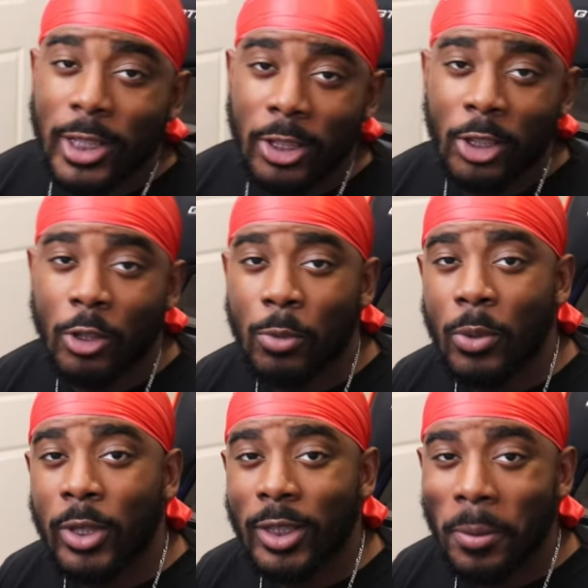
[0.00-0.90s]
This your boy
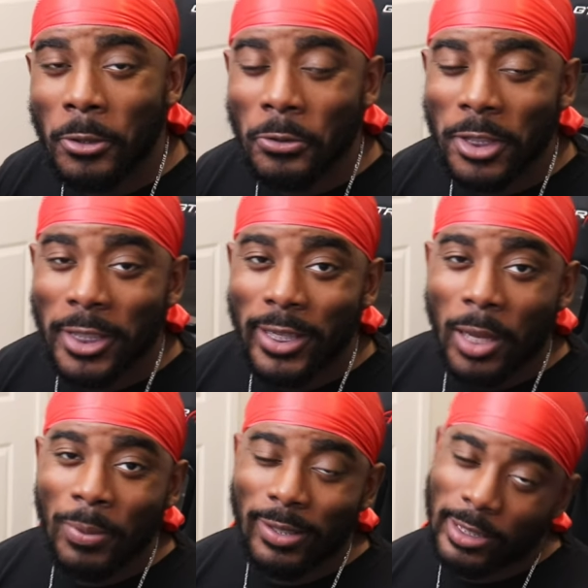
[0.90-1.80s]
was coming to you with another
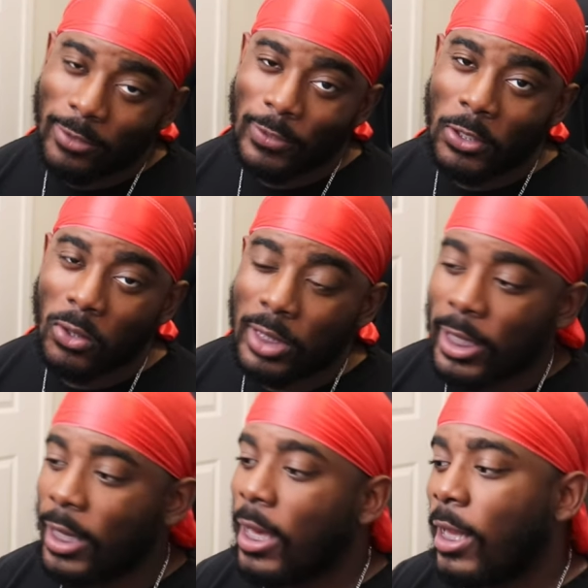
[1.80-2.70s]
Apex Legends video
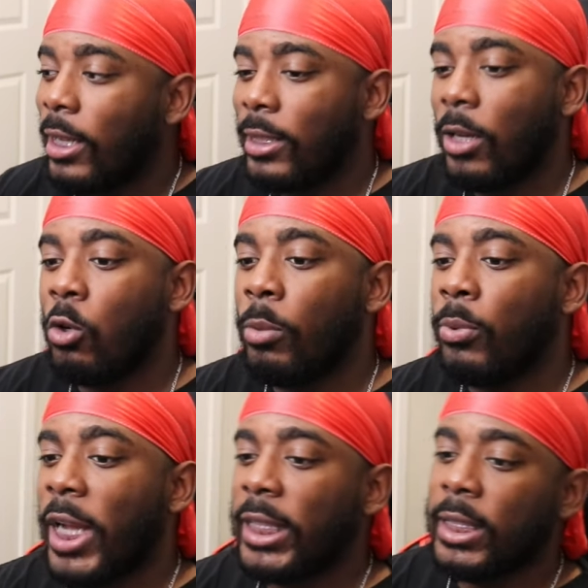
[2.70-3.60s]
today. Now today we'll be
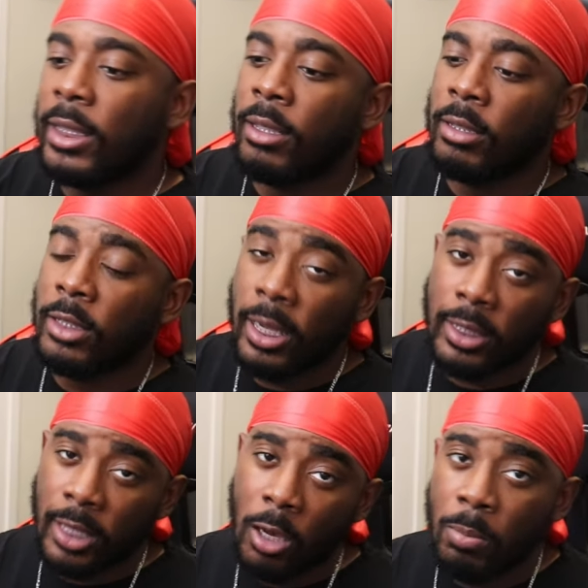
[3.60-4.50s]
reacting to the
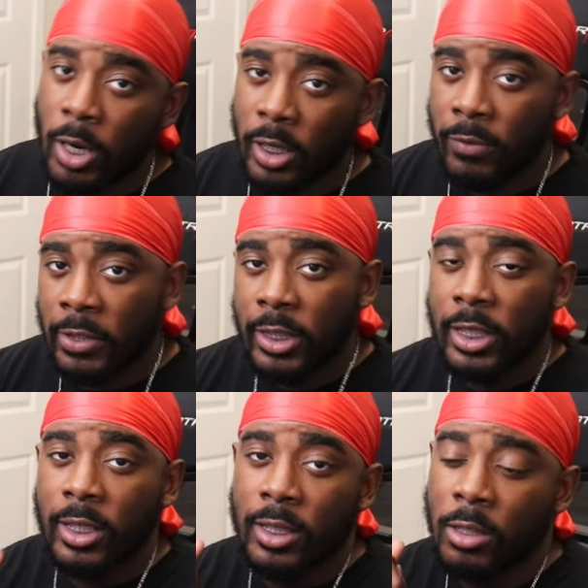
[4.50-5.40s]
Chinatown Market event
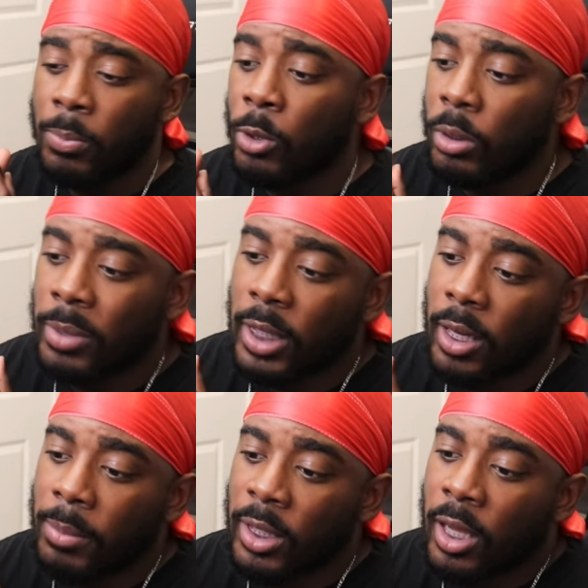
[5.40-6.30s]
skins that's supposed to be
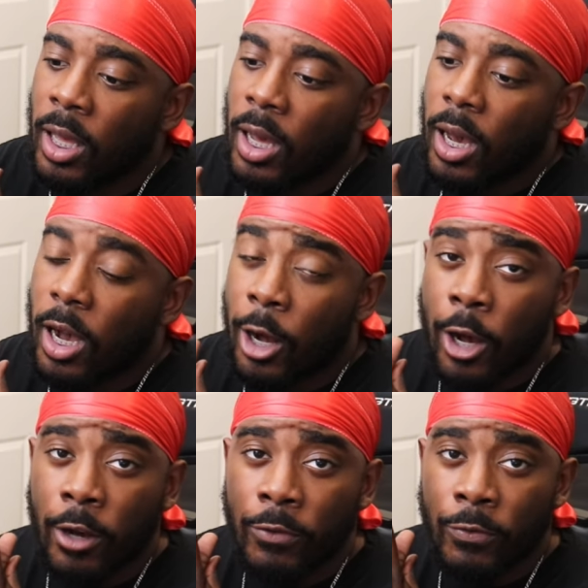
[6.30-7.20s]
coming
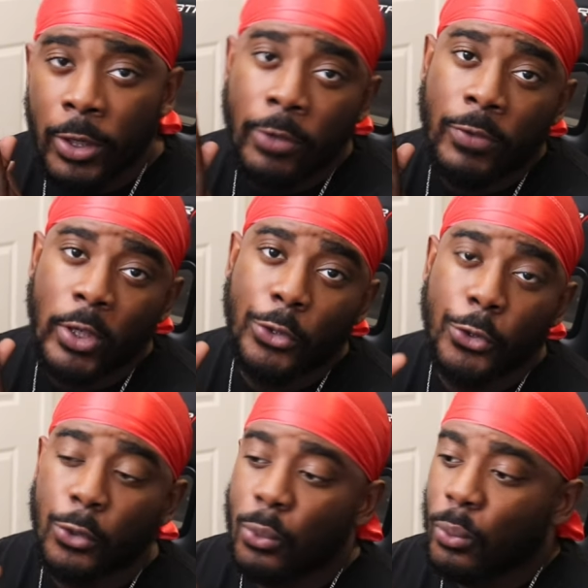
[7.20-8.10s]
very, very
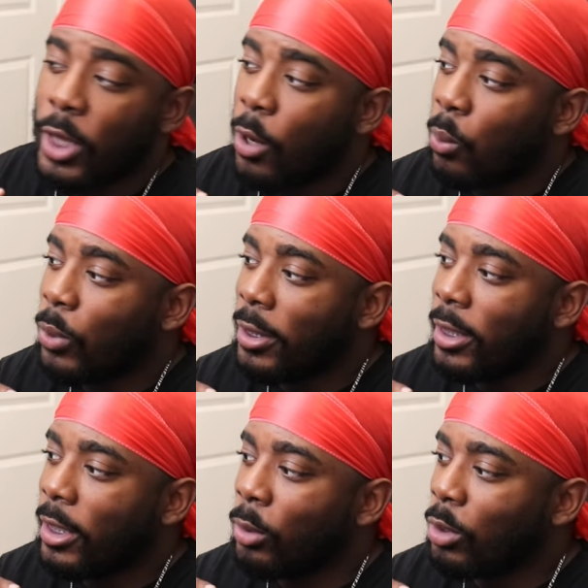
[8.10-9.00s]
soon. Now what
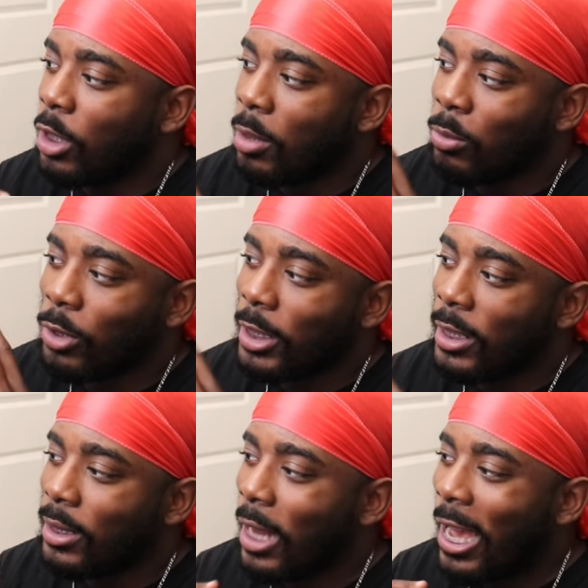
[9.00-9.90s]
else comes with
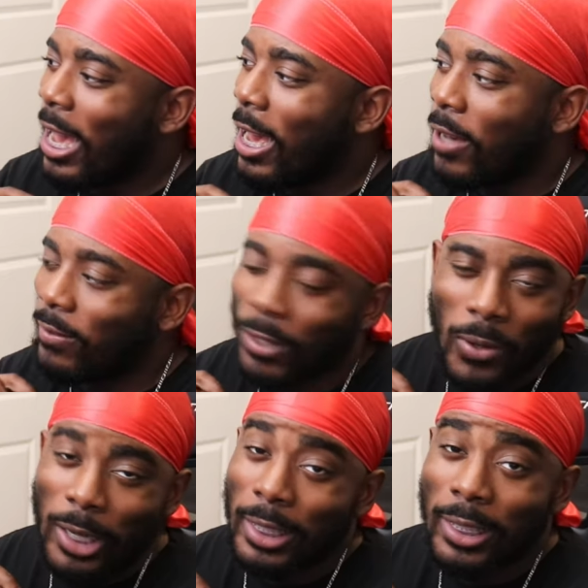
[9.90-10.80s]
this? I have no
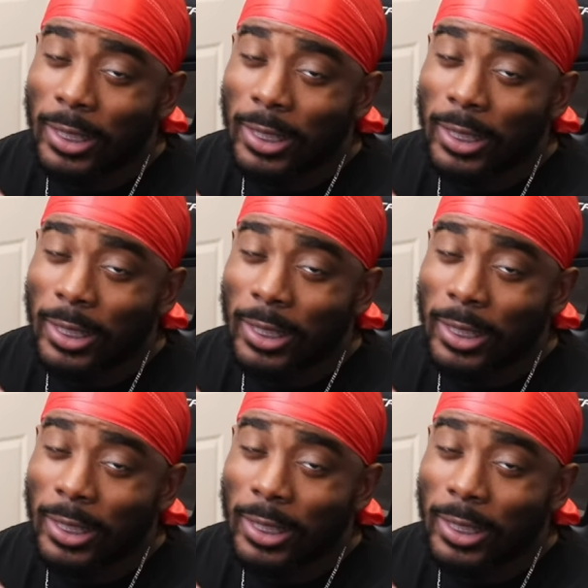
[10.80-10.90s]
idea.